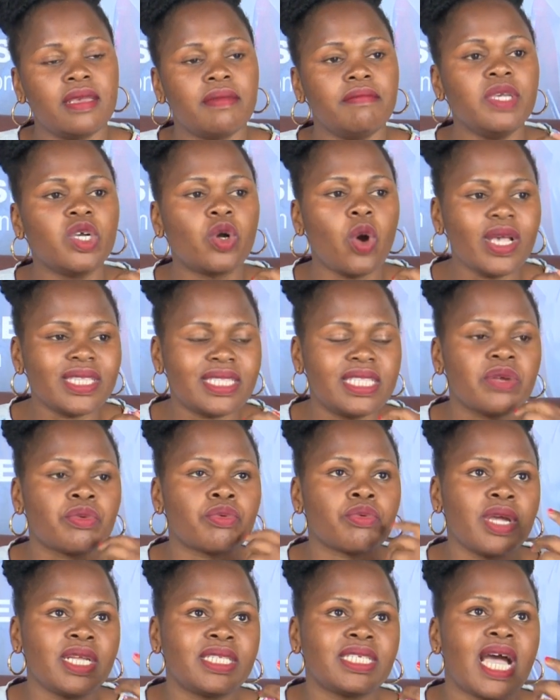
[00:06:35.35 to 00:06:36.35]
Because
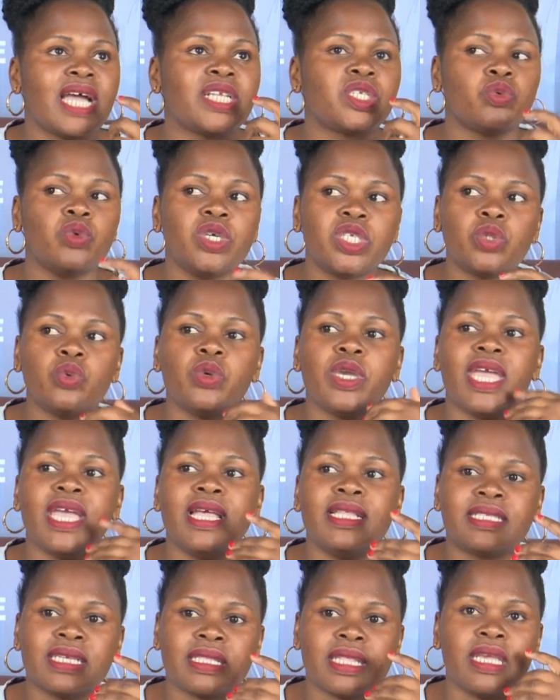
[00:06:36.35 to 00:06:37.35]
the rate at which we
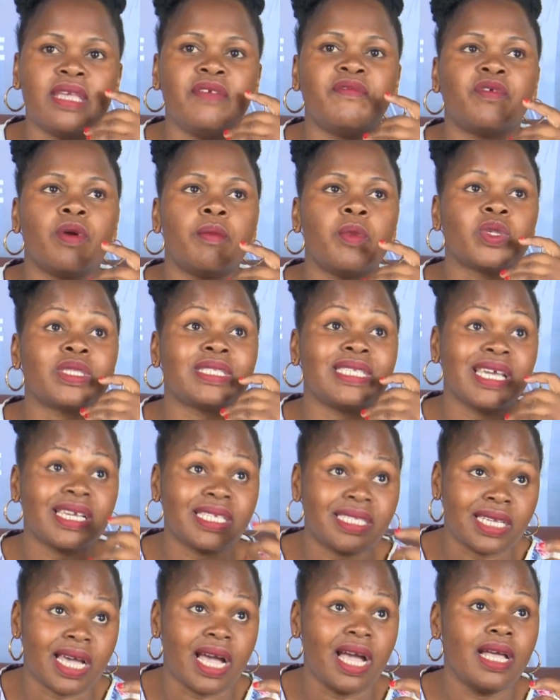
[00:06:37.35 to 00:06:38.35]
enter the informal
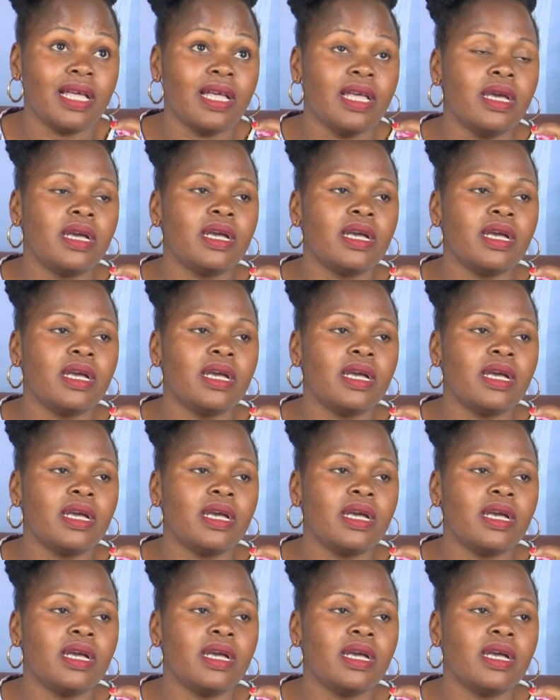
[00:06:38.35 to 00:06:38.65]
sector